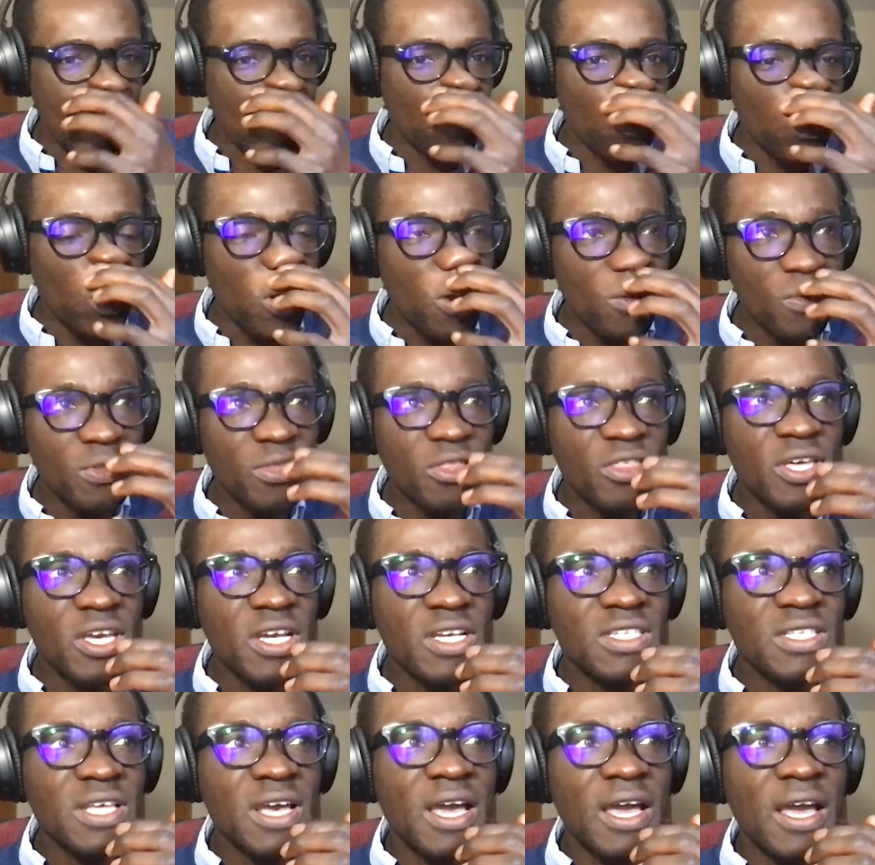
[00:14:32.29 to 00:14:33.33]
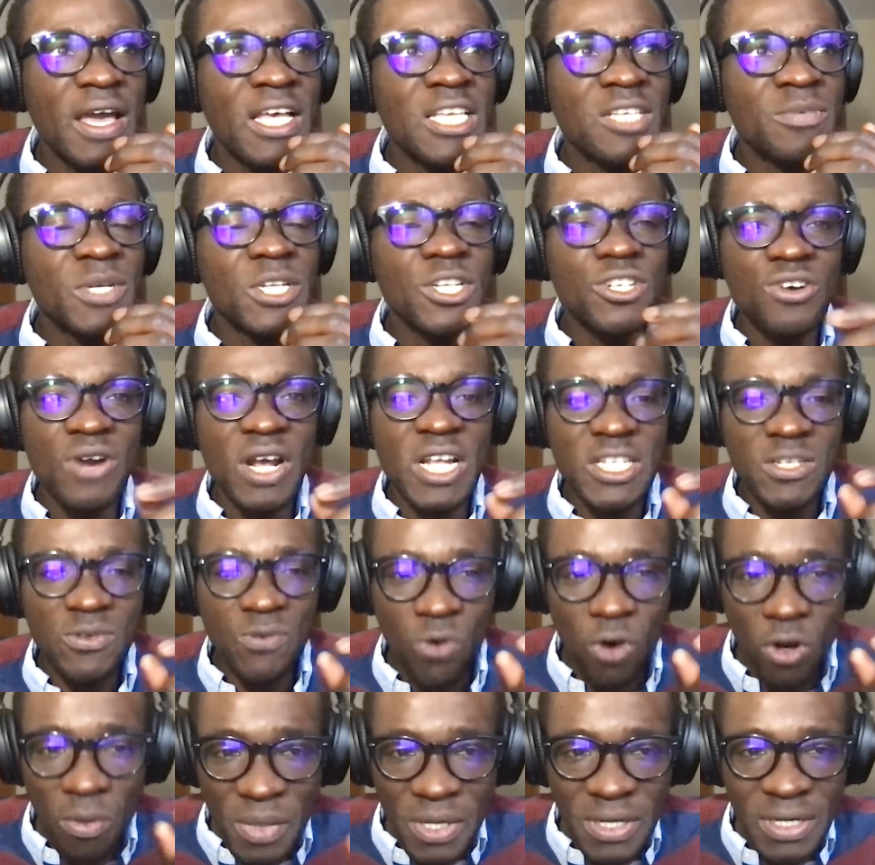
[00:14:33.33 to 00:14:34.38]
And one of the things that has been
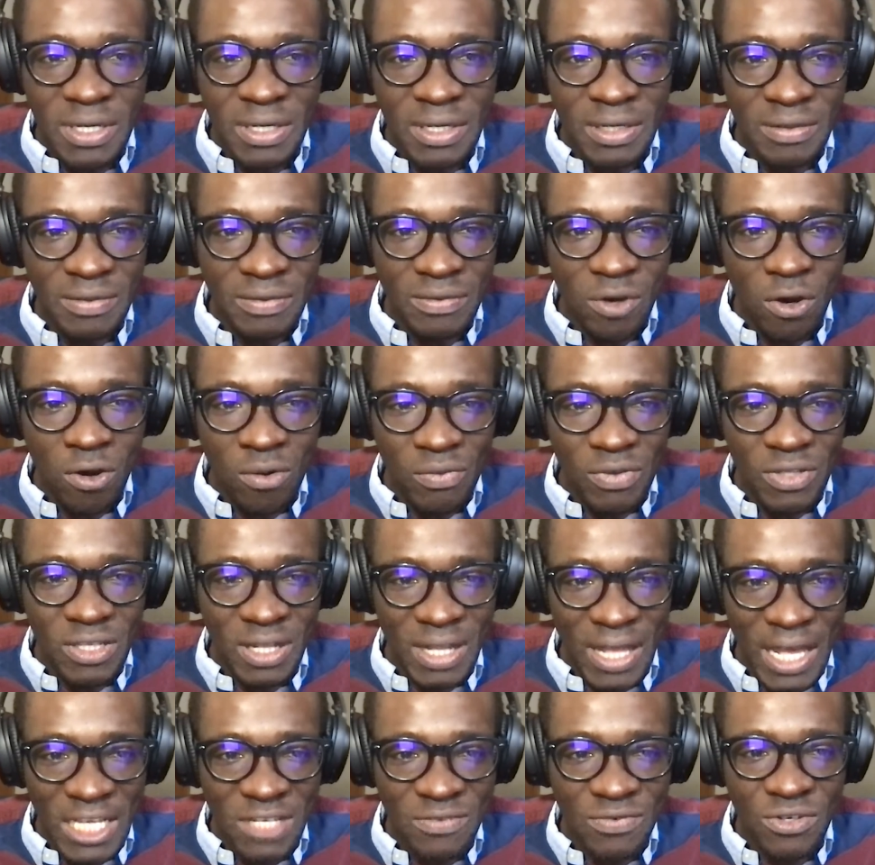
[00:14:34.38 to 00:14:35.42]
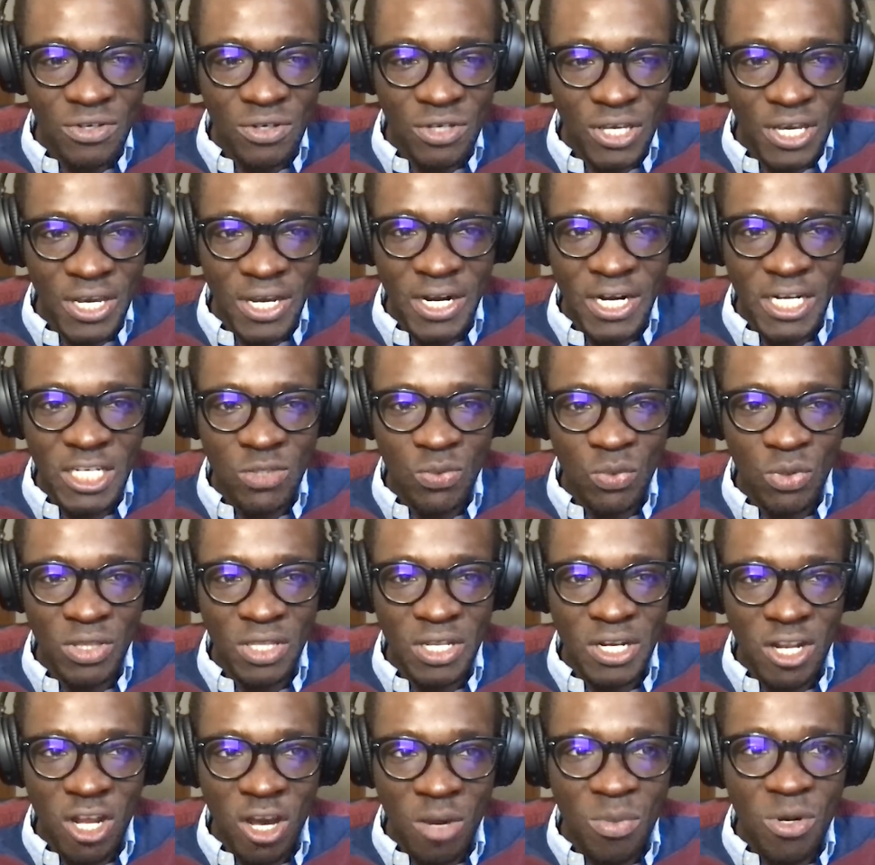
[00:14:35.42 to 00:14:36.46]
transformative over the last few years with
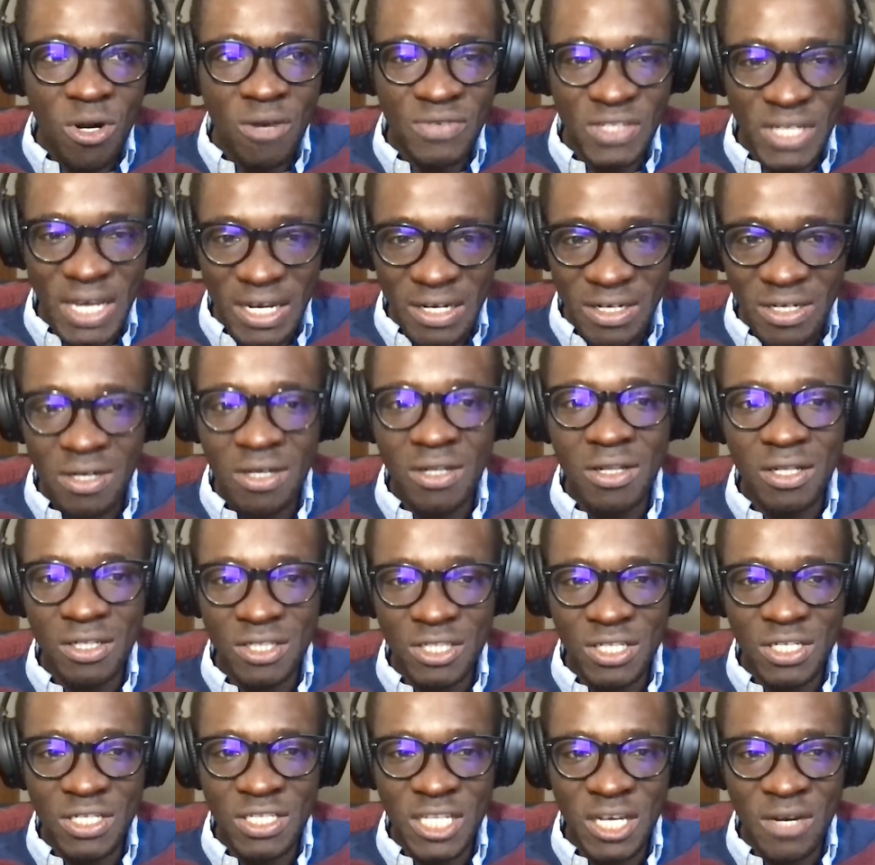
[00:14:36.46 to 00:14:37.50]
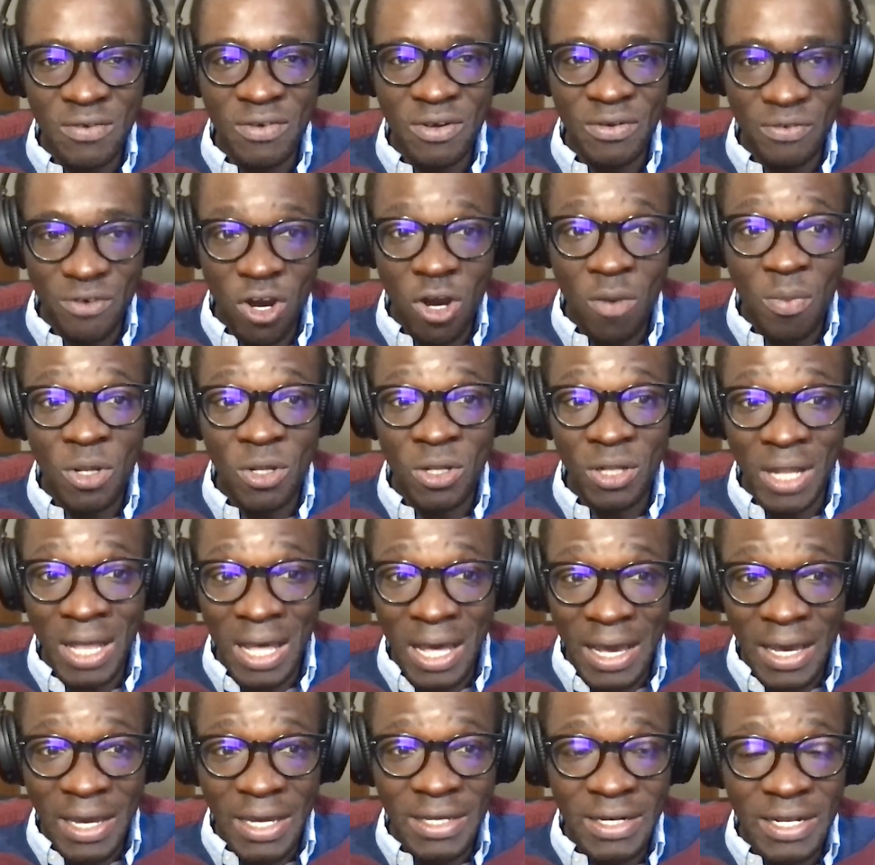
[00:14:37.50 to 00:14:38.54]
the number of technologies that have come
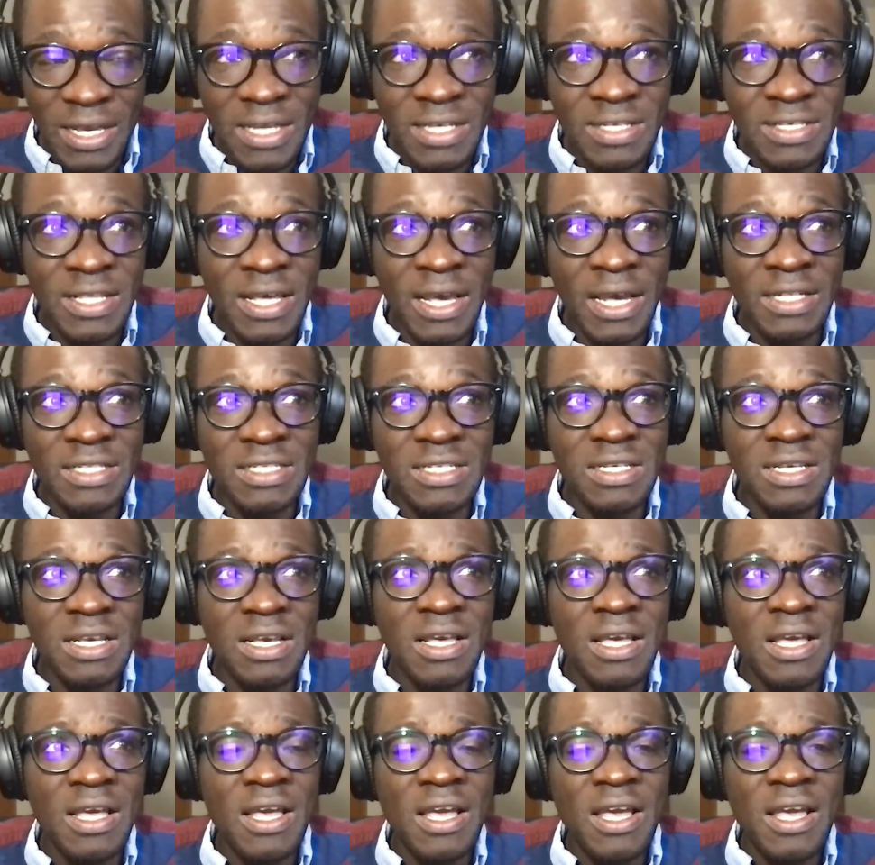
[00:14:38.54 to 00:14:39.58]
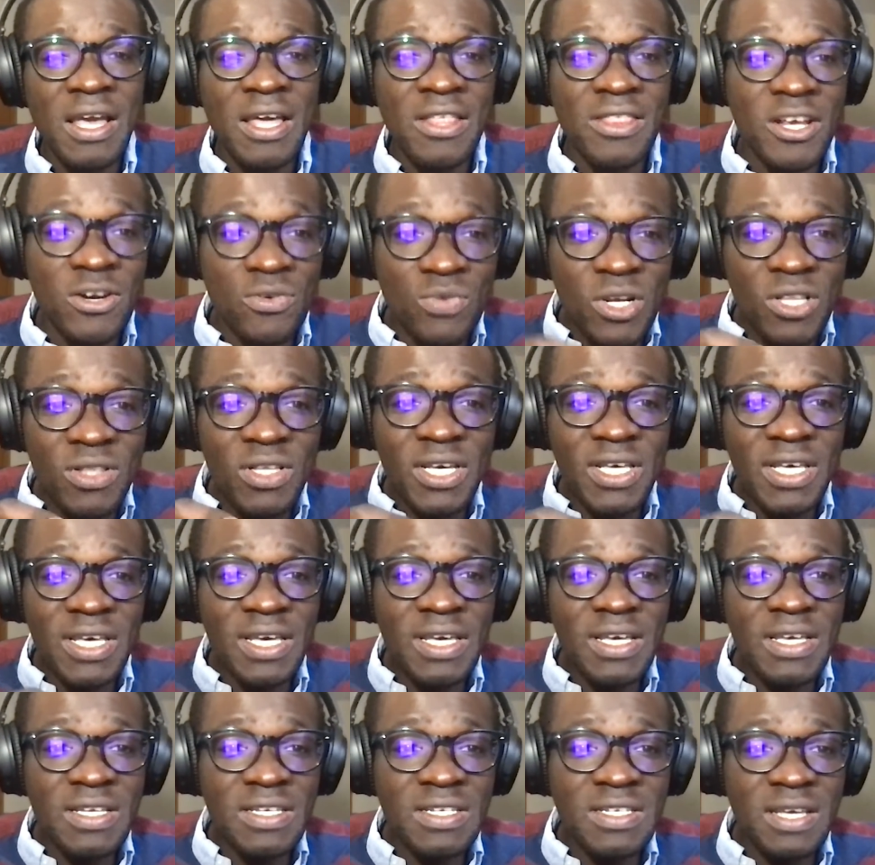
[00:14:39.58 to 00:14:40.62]
online is that there
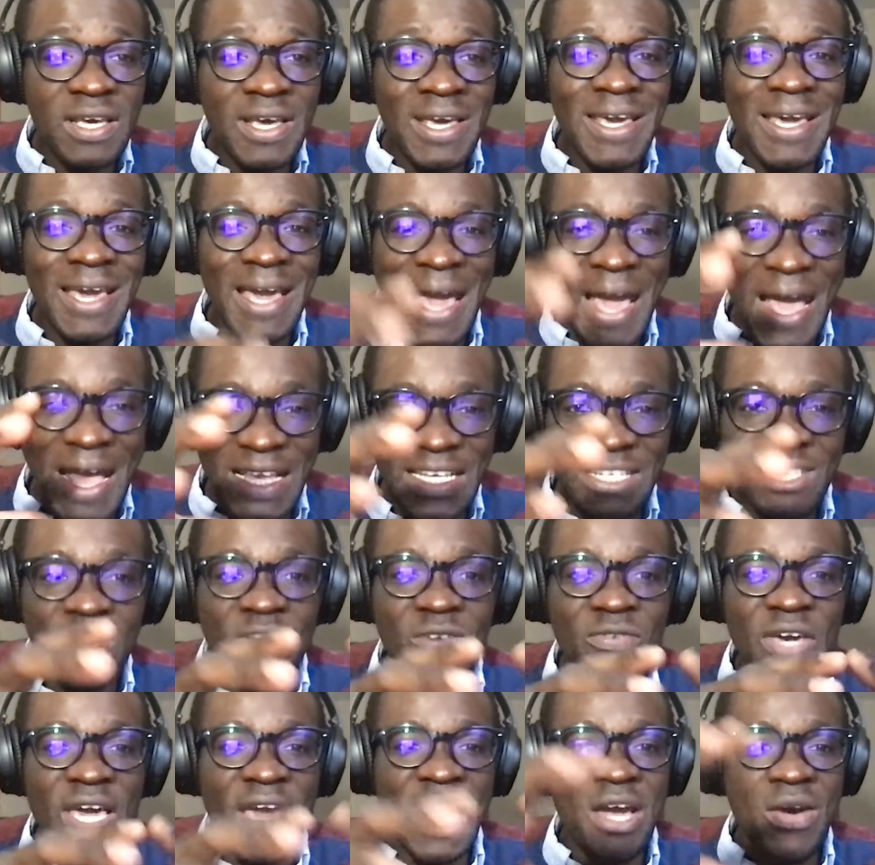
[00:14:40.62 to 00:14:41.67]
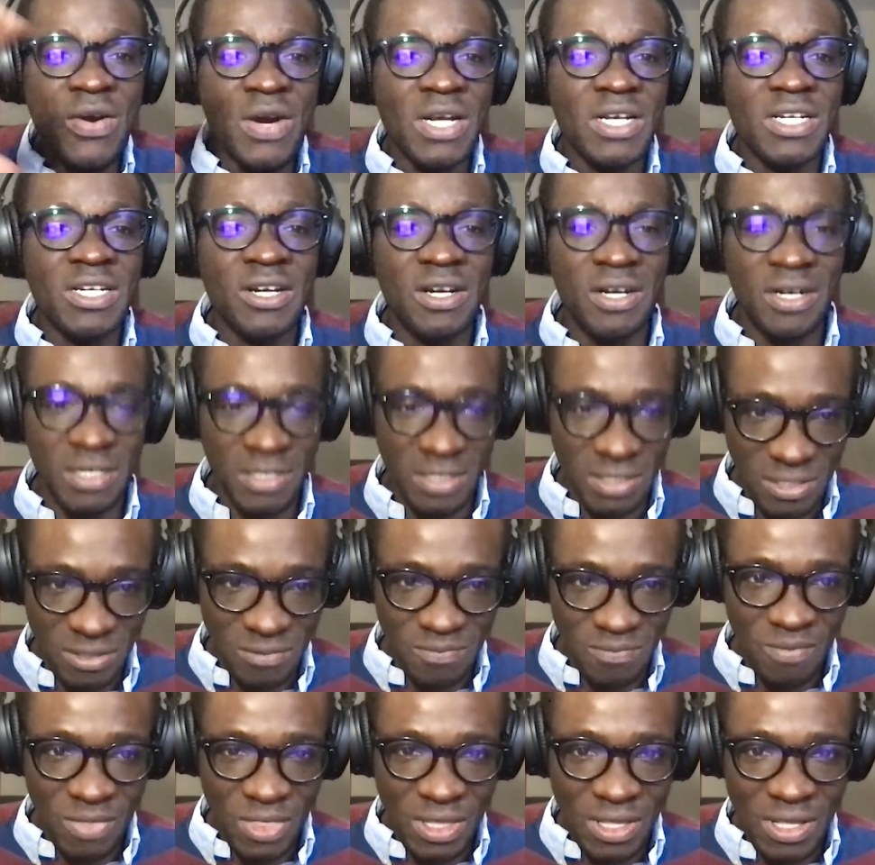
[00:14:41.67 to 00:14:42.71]
really is a cast of
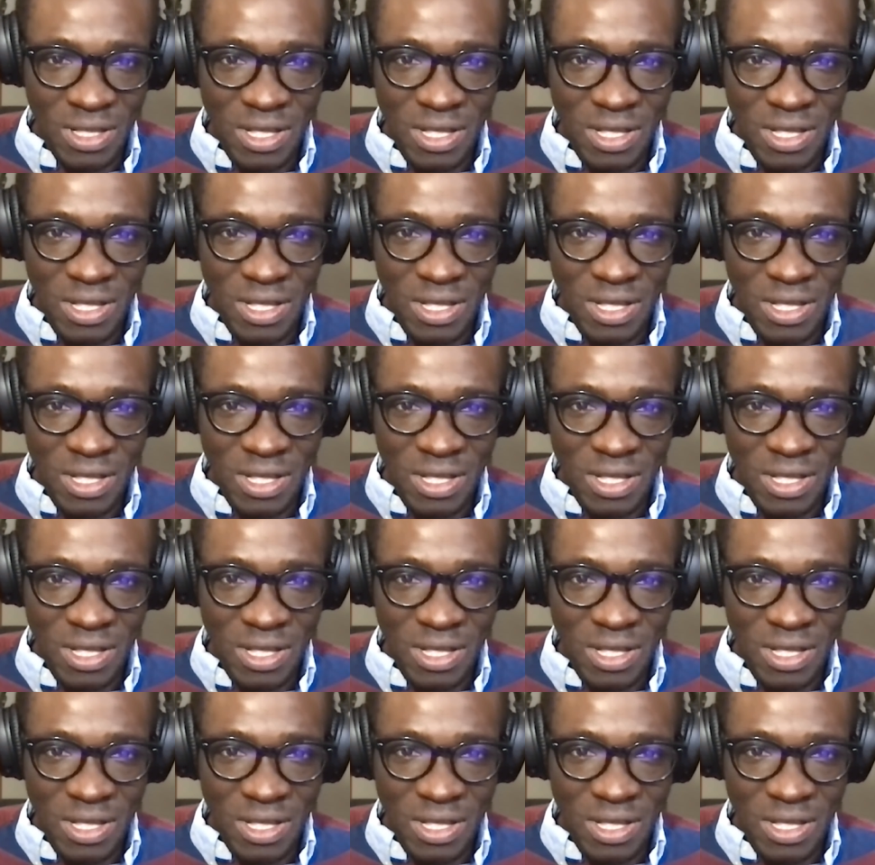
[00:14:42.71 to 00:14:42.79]
characters